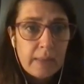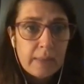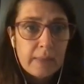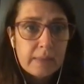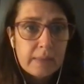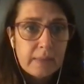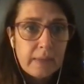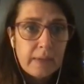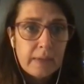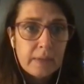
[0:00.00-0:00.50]

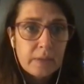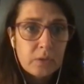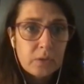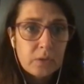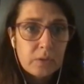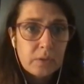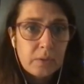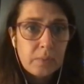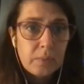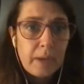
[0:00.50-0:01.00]
These
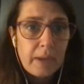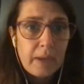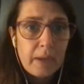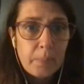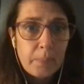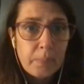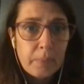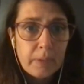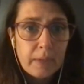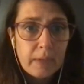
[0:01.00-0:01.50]
lesions may
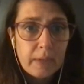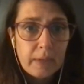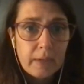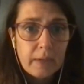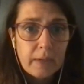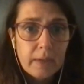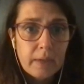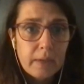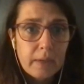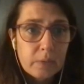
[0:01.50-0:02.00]

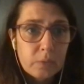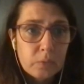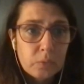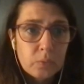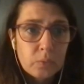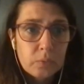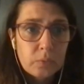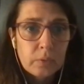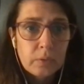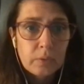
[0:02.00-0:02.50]
appear
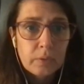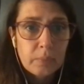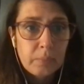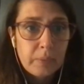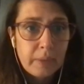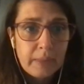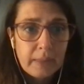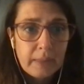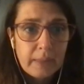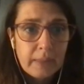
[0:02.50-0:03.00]
to
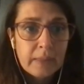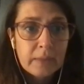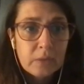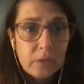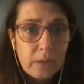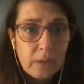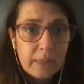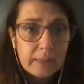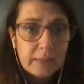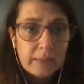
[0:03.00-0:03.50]
be
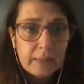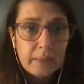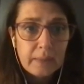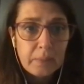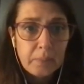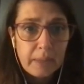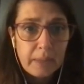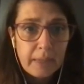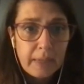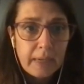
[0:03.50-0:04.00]
indolent at the
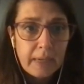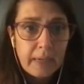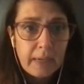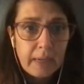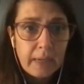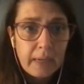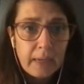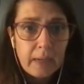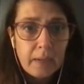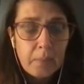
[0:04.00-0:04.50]

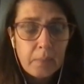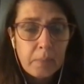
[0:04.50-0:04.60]
beginning,